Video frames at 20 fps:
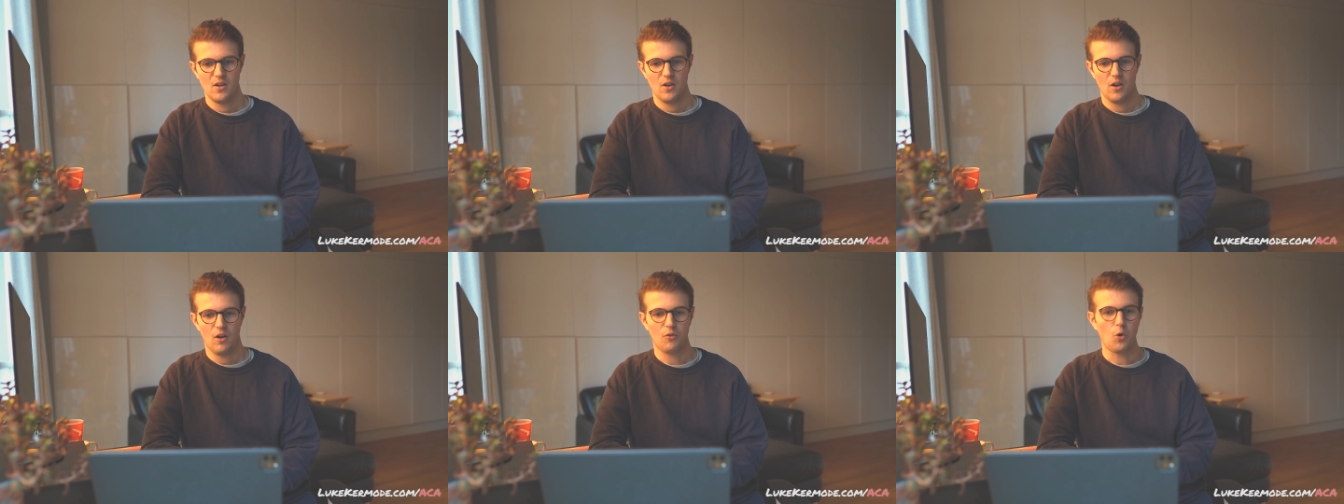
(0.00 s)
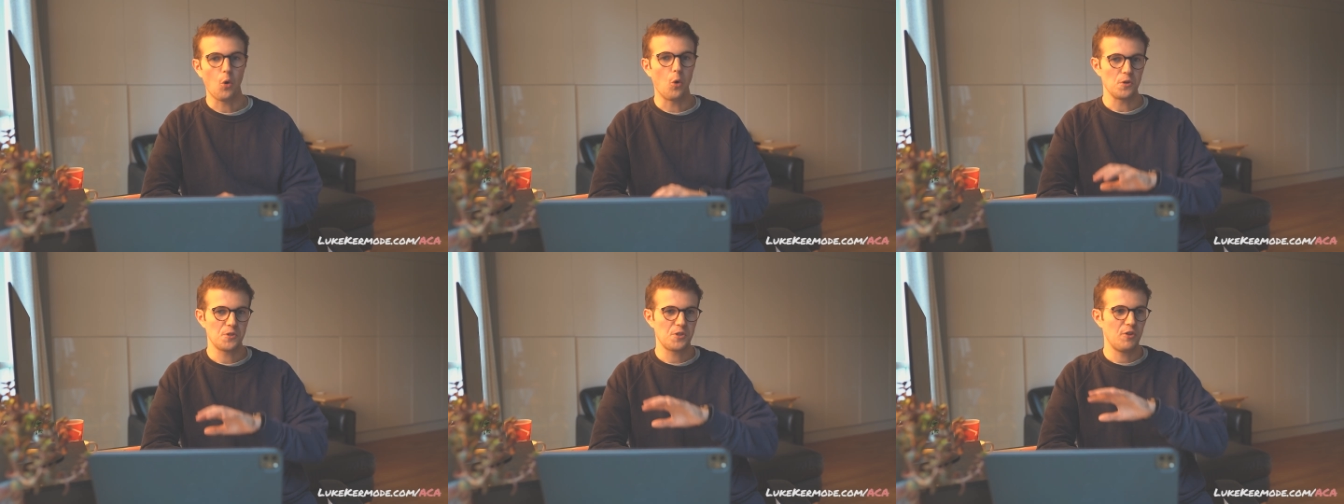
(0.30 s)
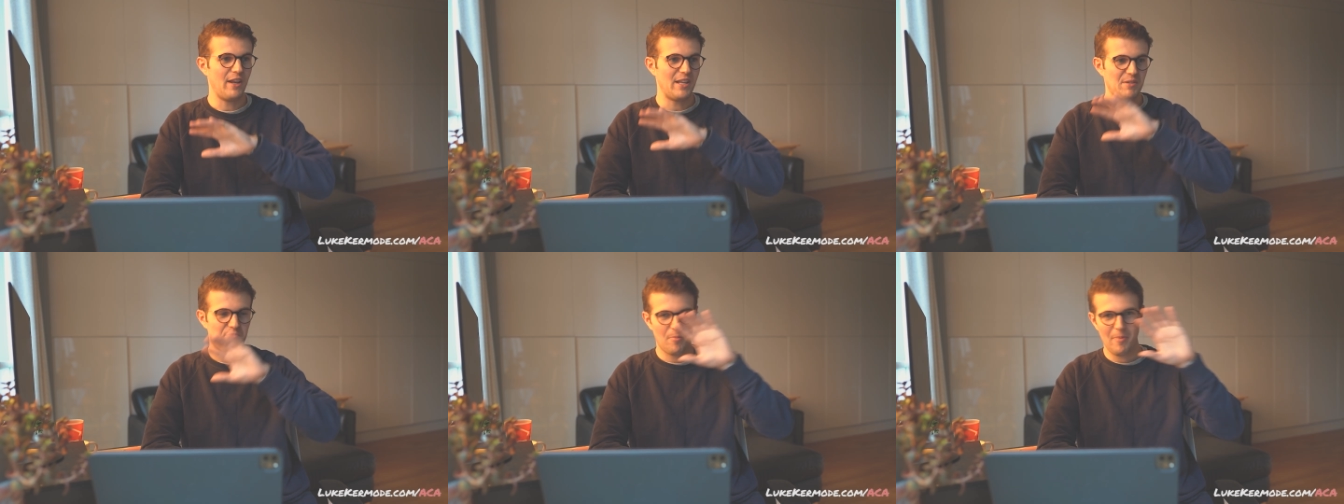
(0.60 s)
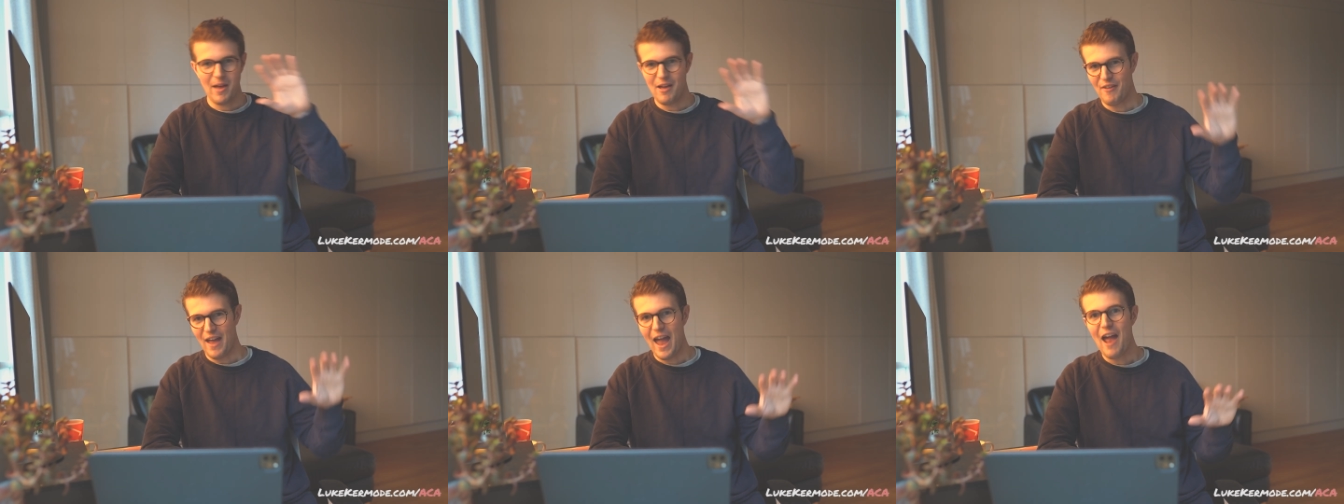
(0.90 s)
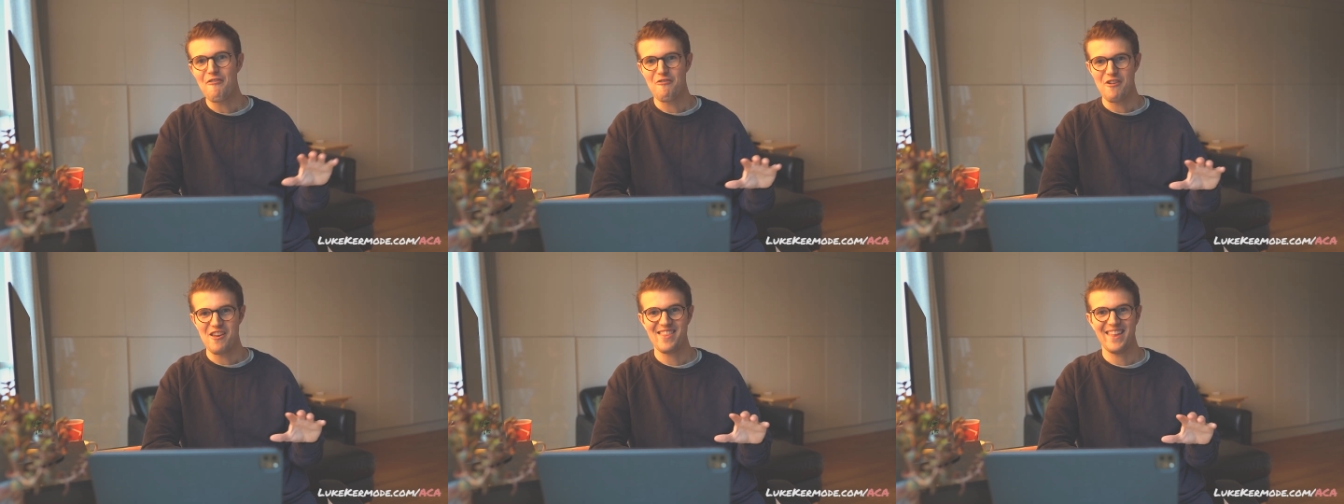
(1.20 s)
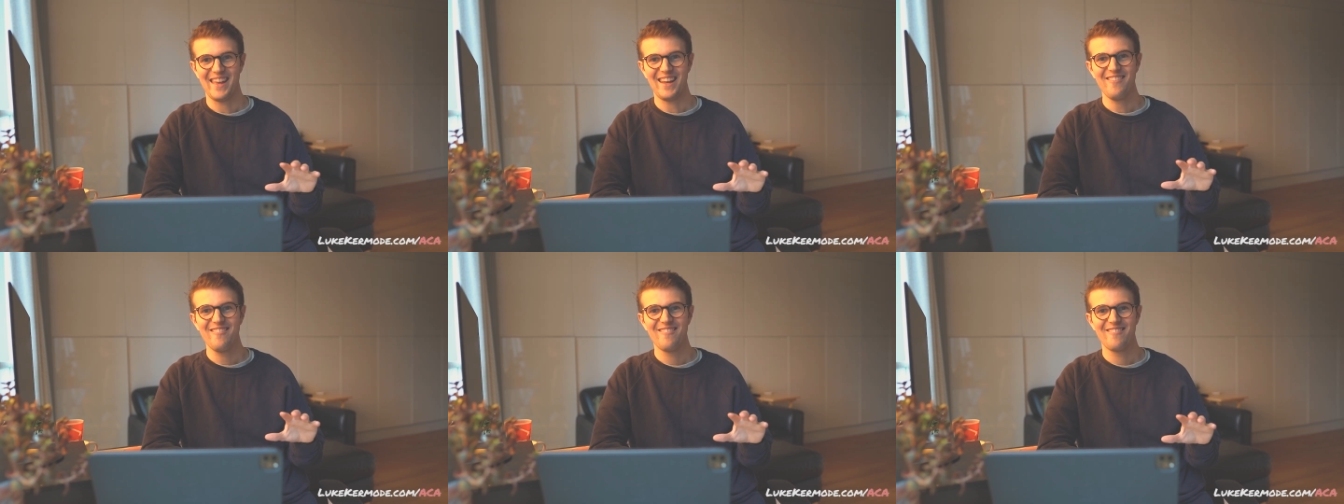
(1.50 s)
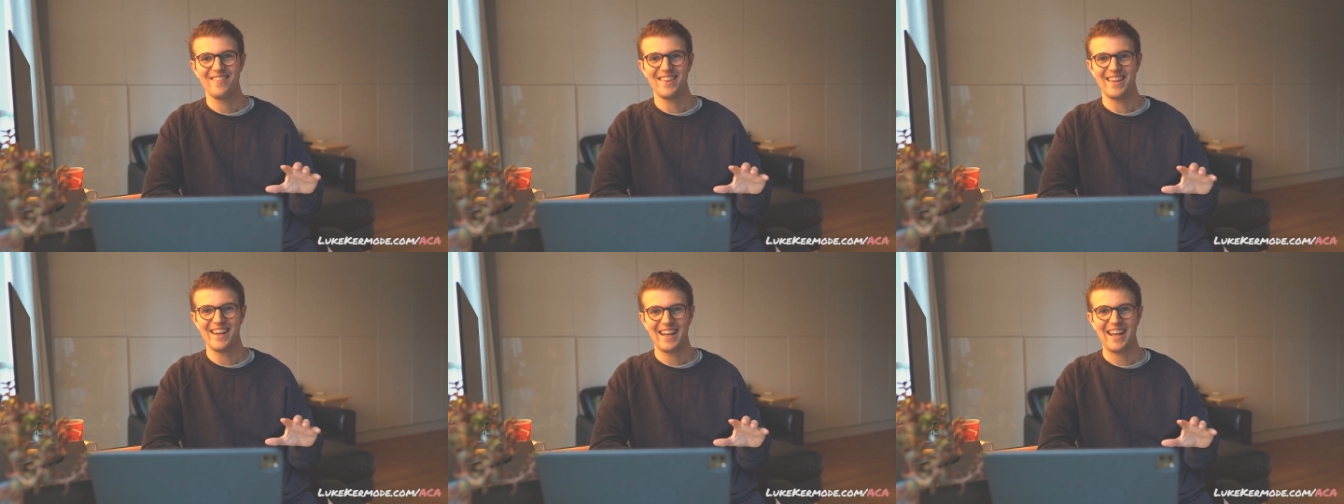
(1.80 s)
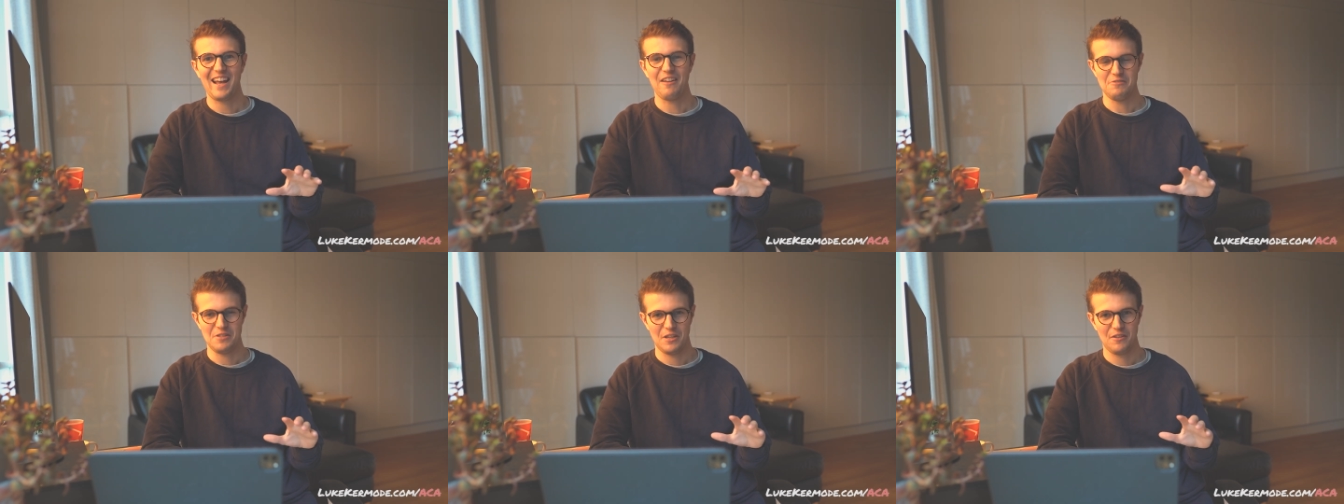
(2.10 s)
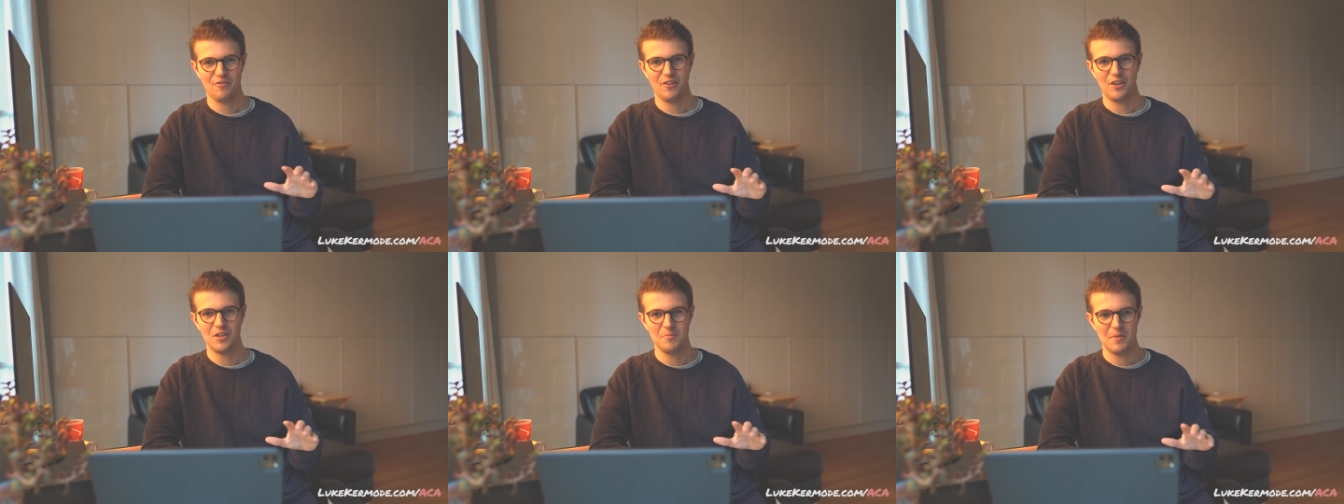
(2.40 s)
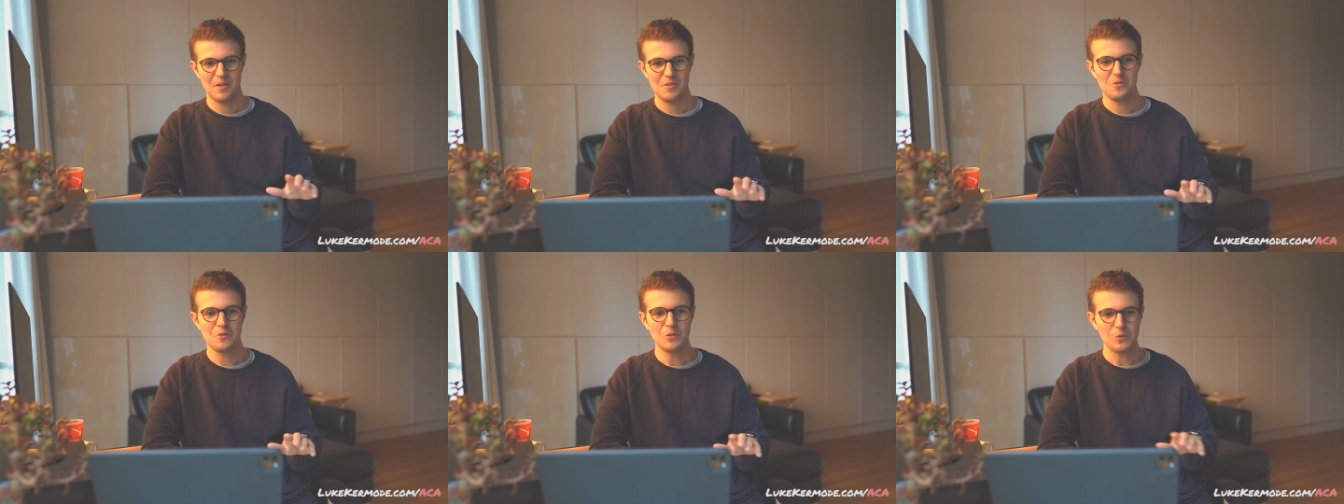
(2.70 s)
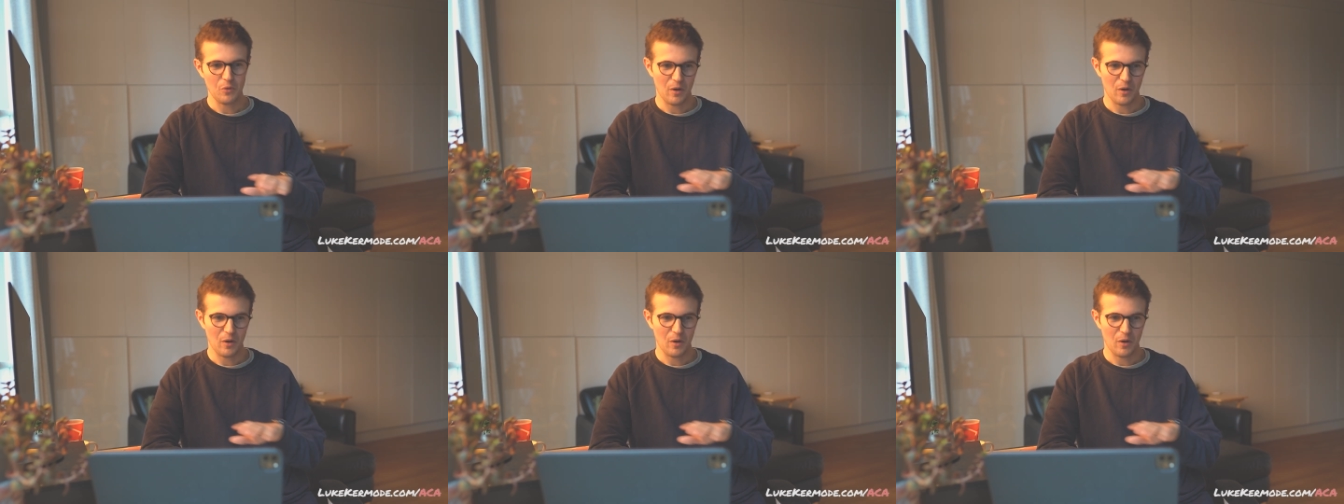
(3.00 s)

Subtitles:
Of course, you need to prepare for everything within Accounting Fundamentals.